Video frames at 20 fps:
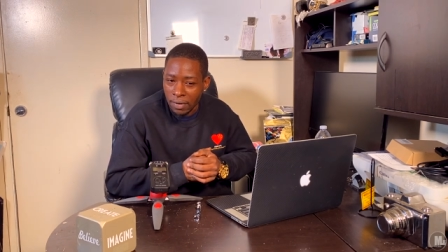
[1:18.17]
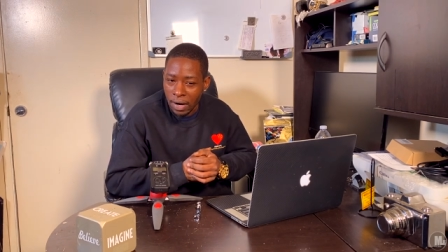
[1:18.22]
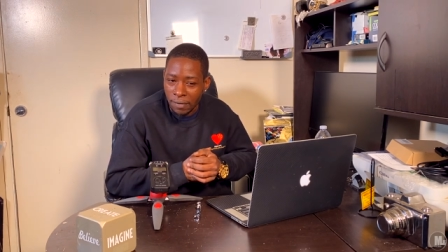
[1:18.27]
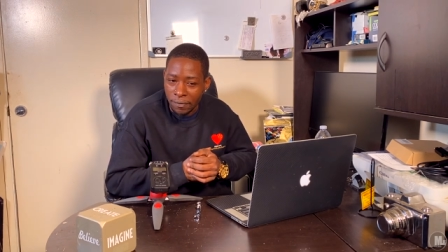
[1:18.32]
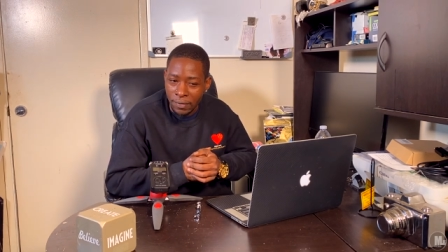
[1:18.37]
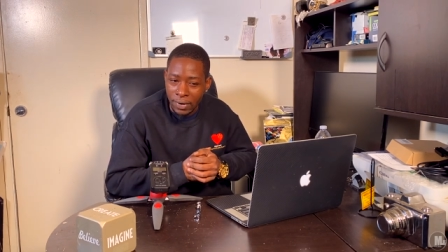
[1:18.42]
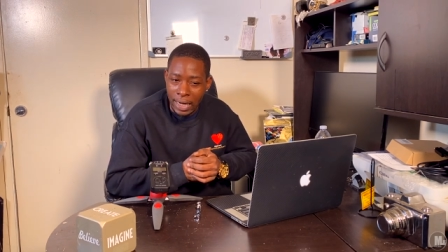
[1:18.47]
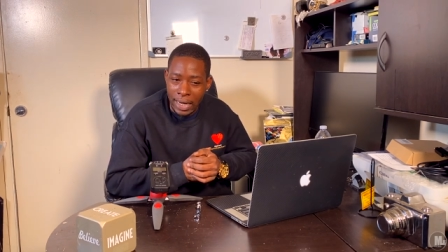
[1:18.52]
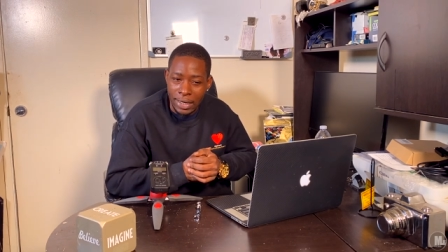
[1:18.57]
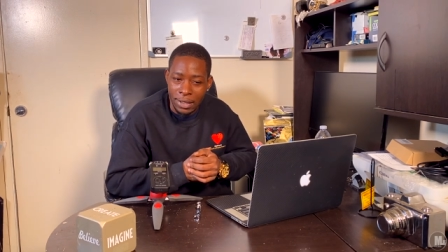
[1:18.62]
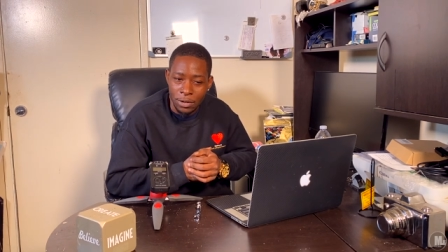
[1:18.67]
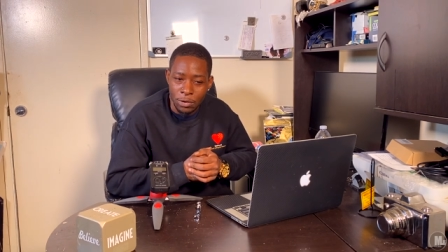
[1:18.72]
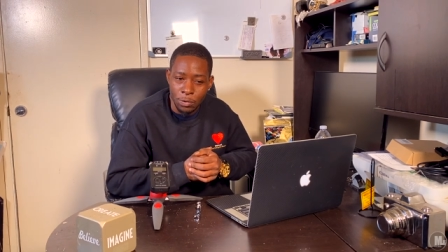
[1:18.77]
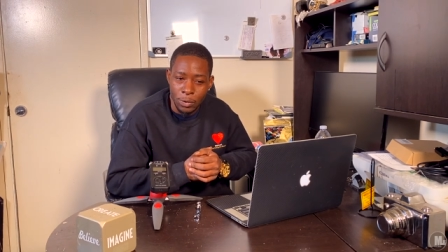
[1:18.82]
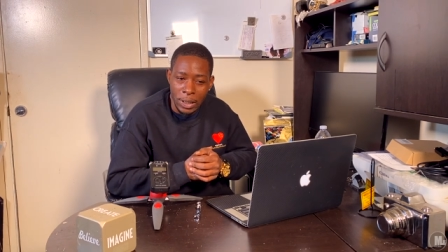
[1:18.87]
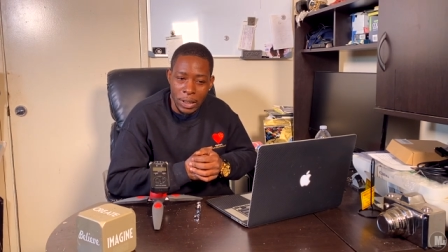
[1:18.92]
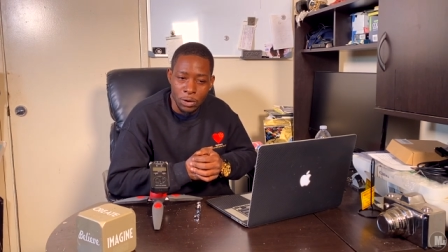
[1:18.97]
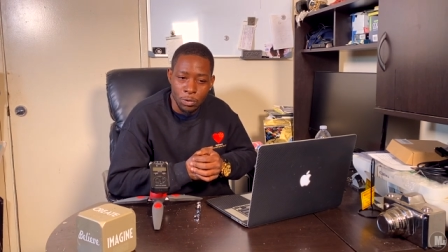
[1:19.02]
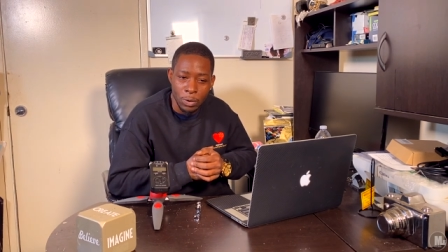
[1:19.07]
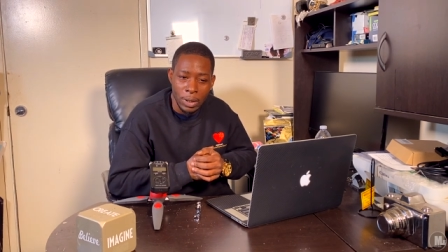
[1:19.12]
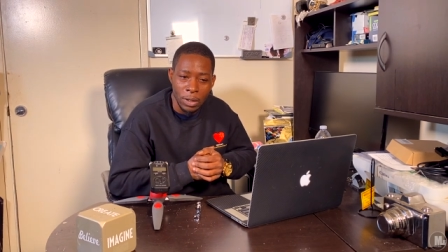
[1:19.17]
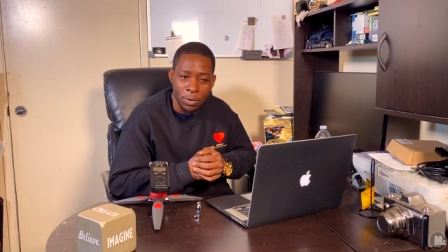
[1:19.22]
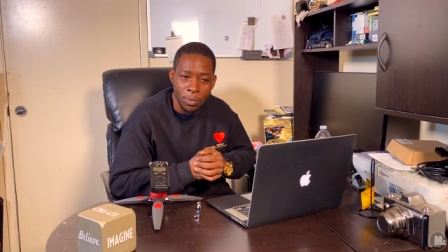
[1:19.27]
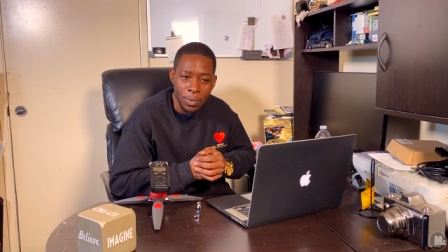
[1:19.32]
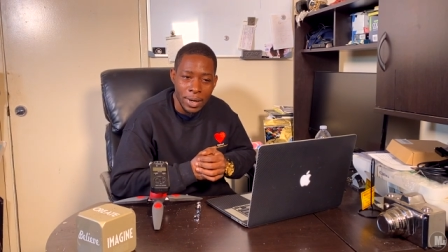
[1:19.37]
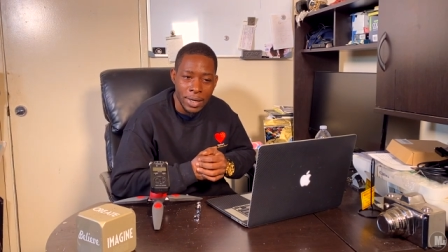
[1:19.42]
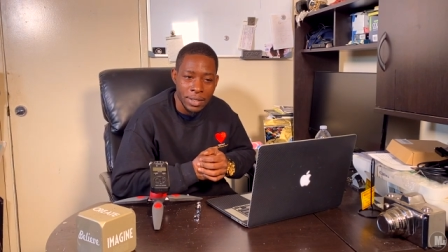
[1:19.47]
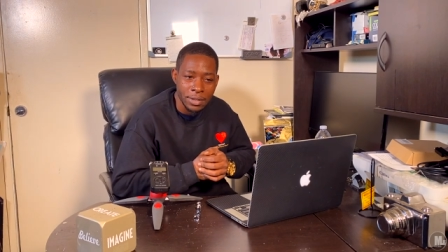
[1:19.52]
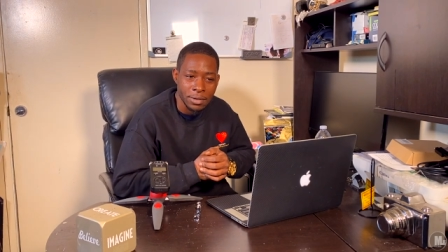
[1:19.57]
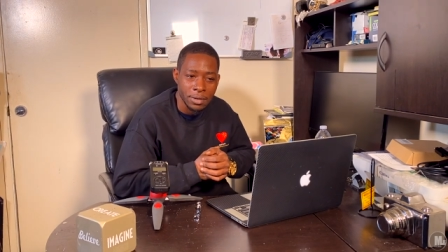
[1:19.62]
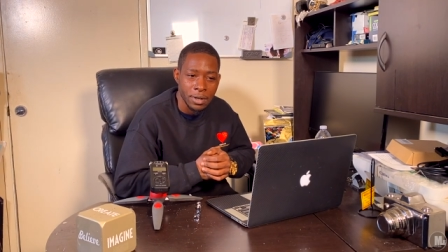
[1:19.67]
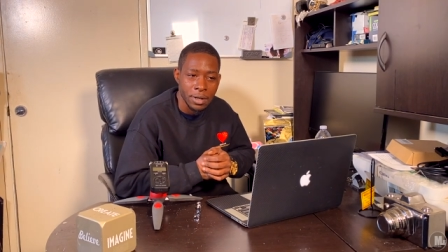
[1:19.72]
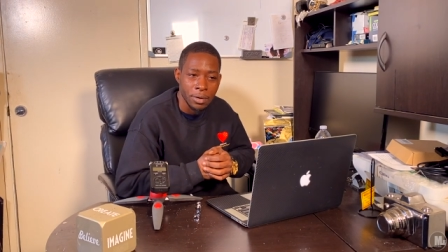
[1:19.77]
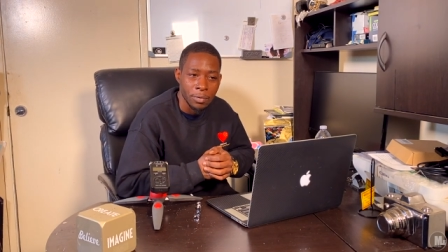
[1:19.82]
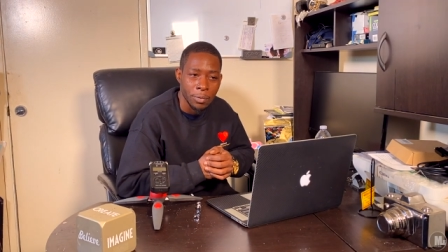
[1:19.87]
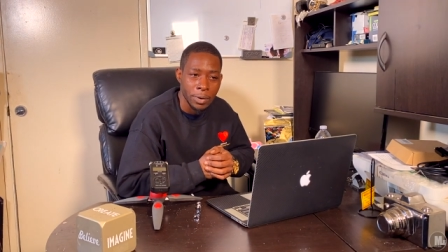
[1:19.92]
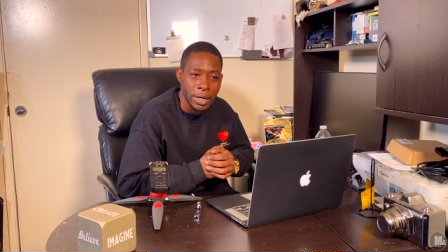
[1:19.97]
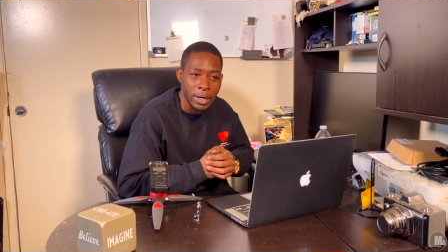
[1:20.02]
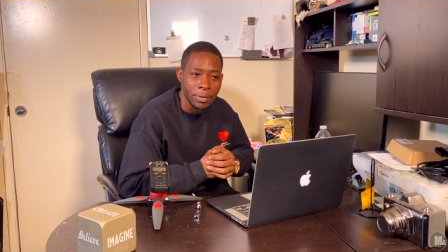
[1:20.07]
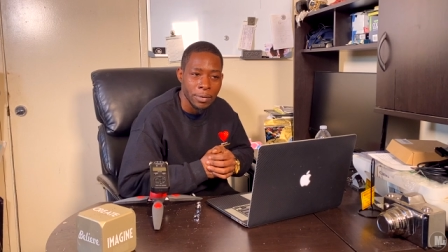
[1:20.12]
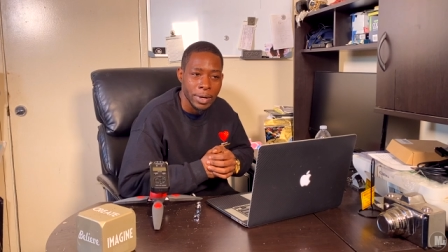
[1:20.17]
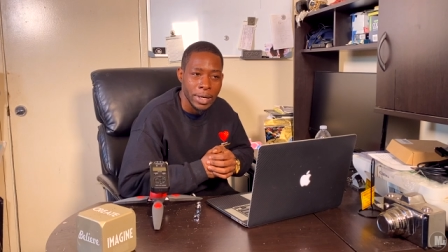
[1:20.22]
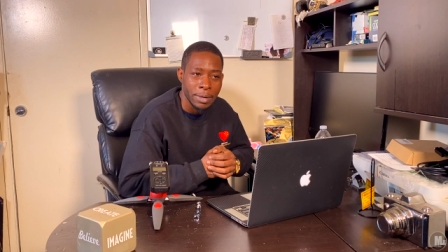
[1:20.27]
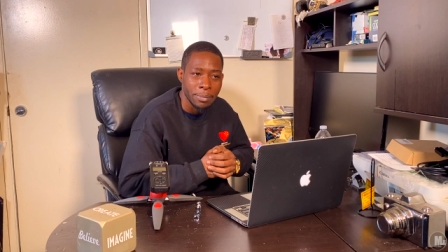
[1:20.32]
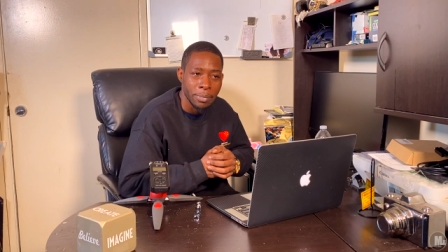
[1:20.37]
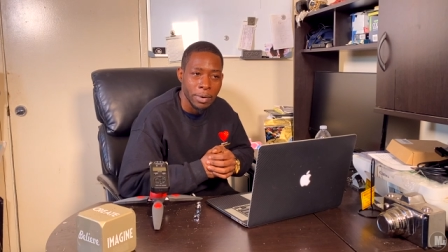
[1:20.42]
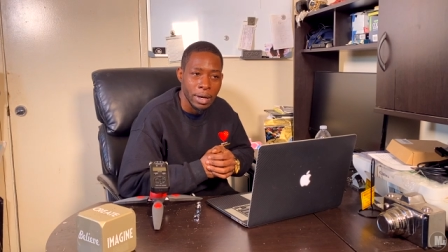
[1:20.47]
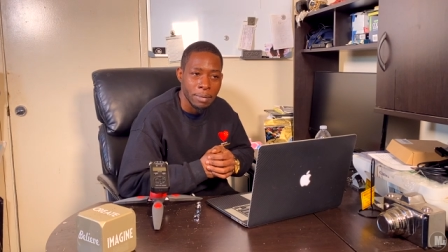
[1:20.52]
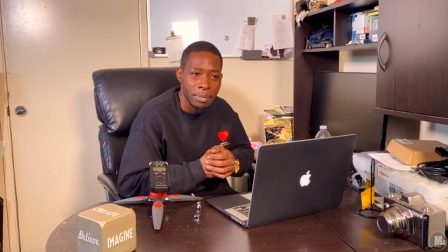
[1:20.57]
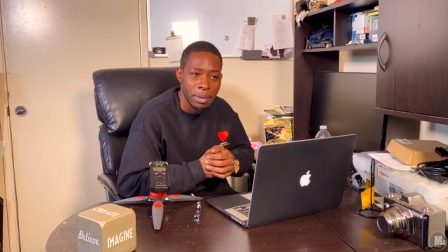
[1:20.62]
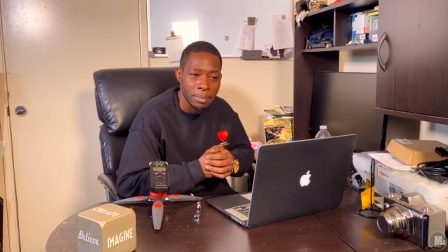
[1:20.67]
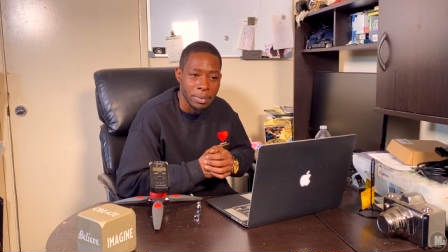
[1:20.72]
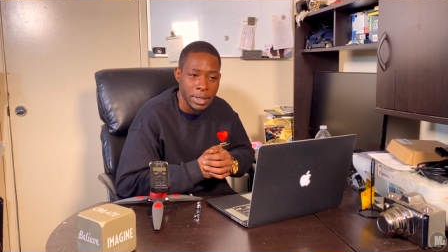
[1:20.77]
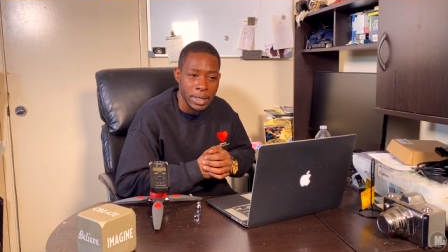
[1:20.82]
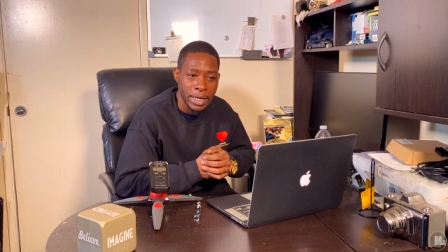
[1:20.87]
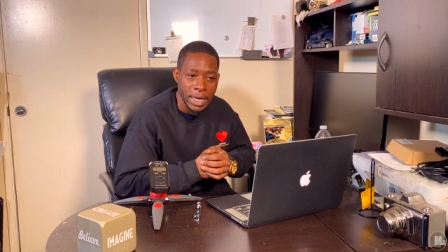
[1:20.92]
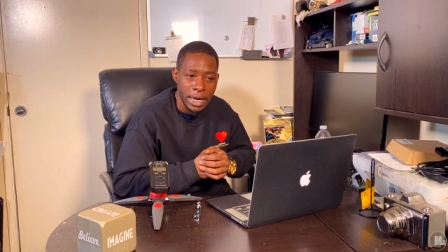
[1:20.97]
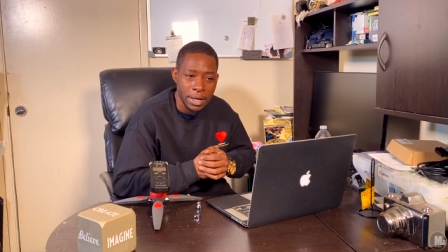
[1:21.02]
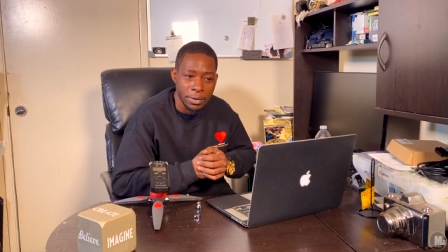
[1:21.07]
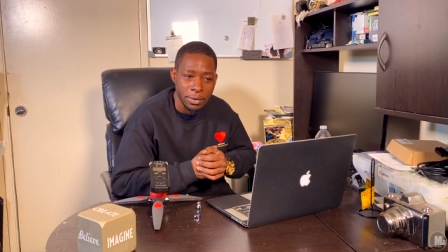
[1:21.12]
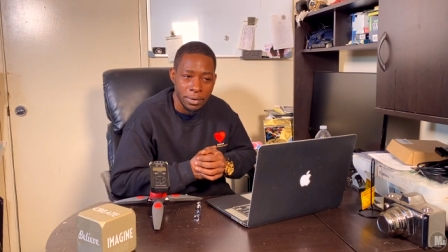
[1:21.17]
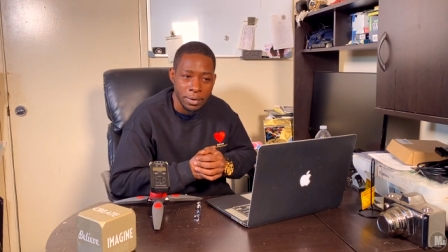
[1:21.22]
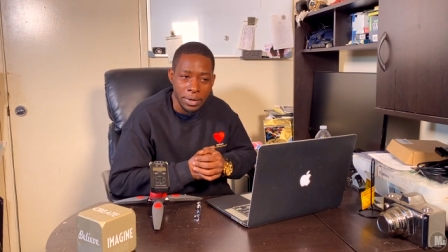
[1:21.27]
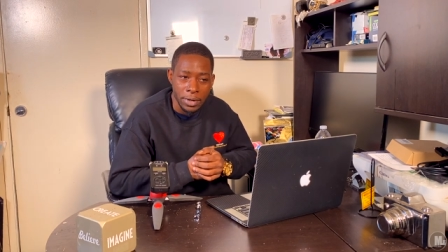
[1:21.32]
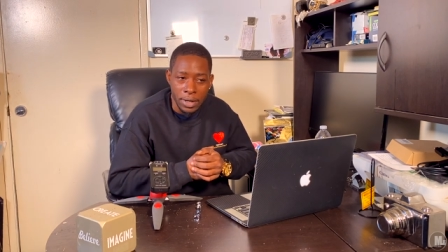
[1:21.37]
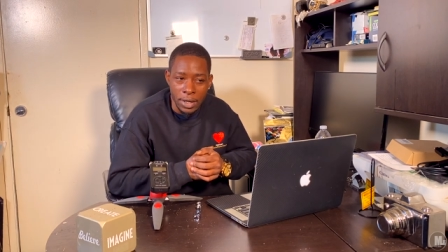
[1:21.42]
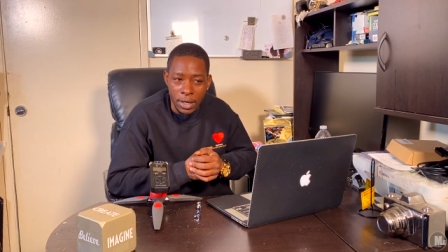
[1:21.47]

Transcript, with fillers: I feel like 2021 is going to really, really bring people together.